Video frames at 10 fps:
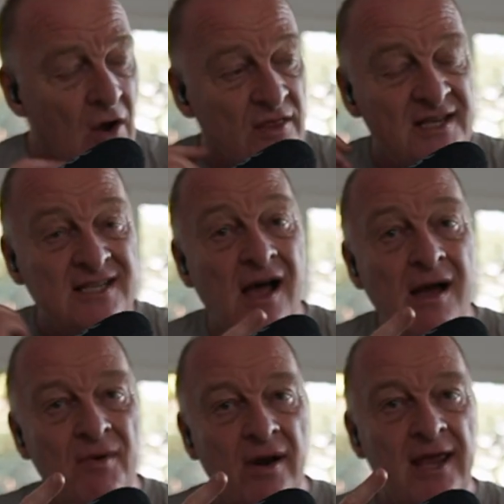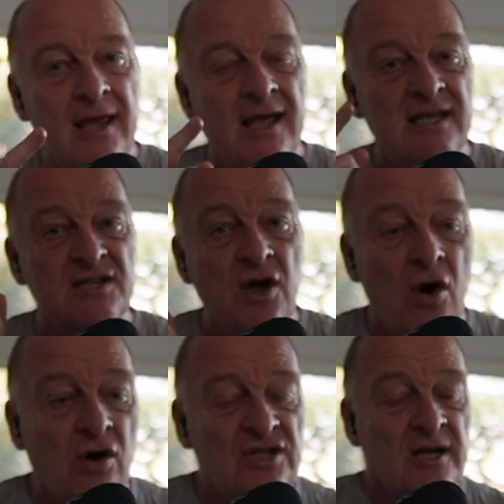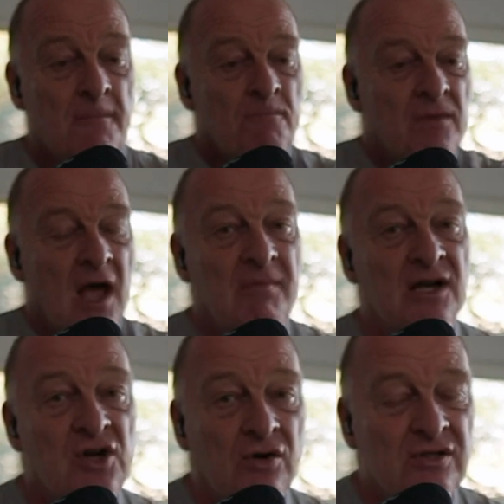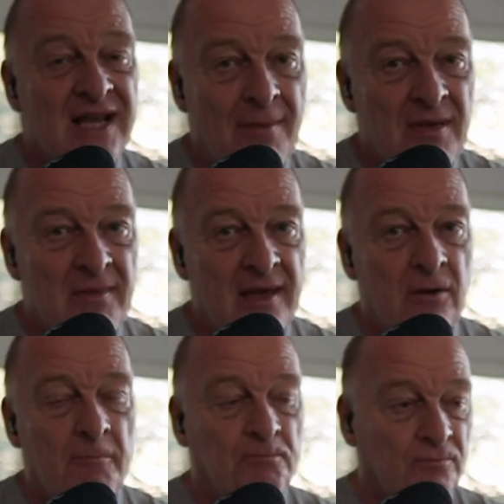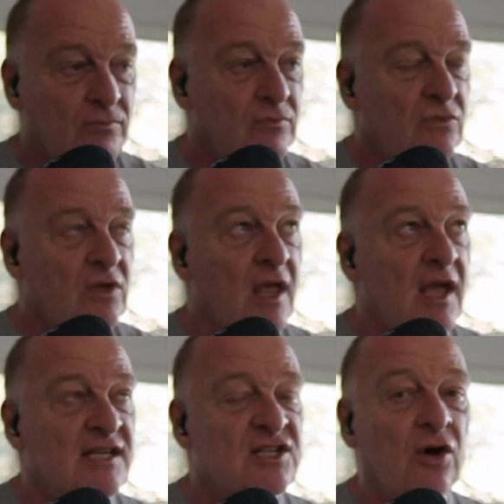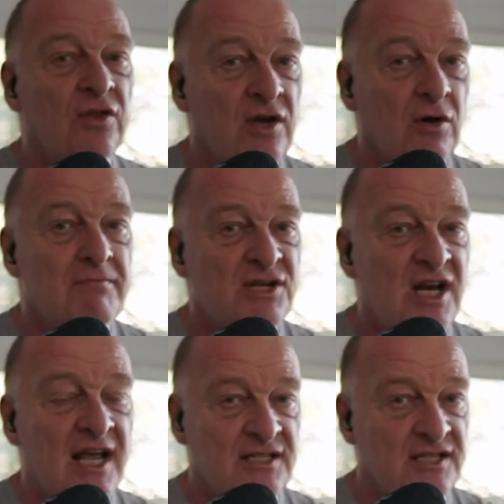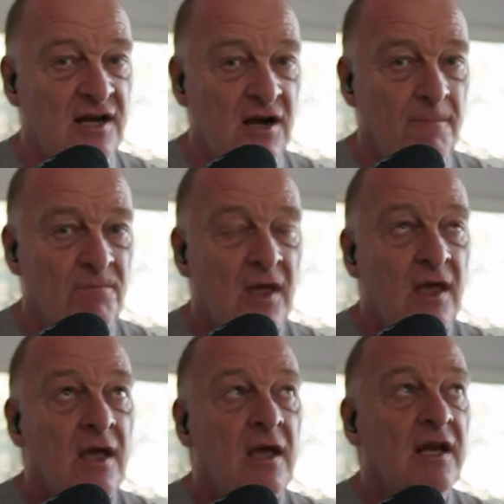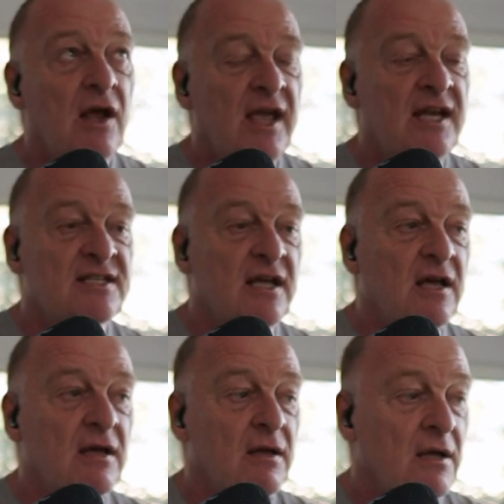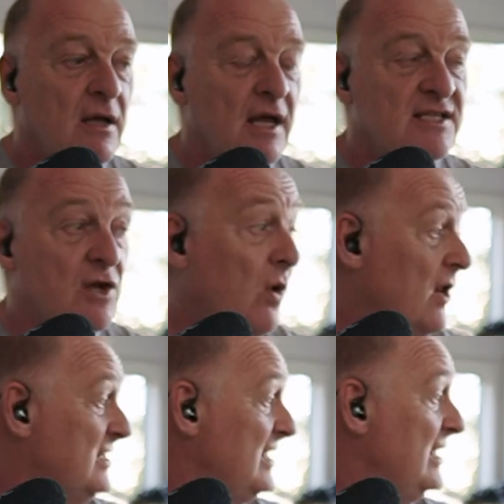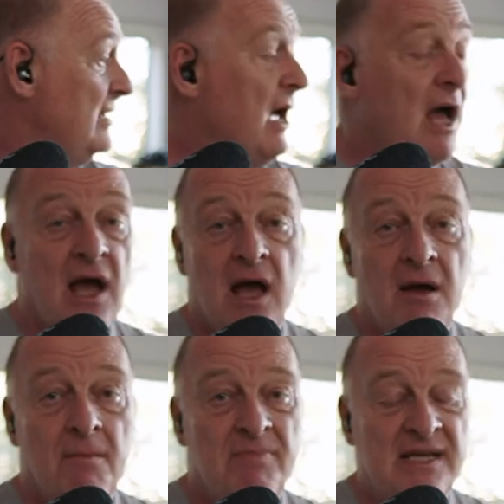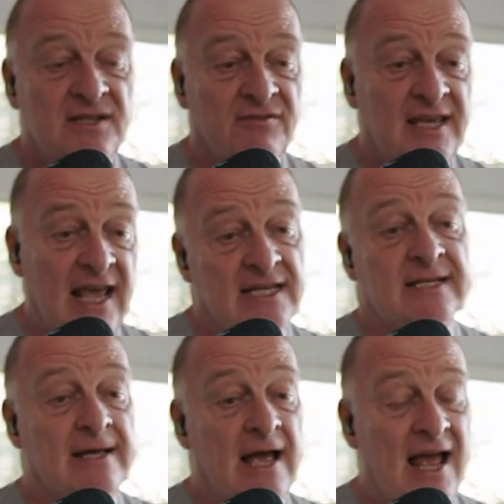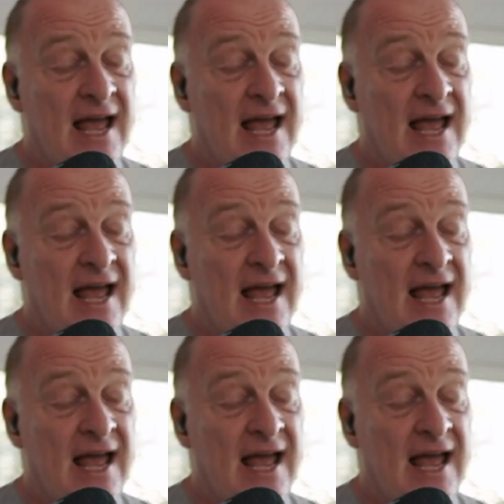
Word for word: Look, this library is not a McDonald's Happy Meal. It's got the odd Michelin star. You know, it's a quality piece of kit.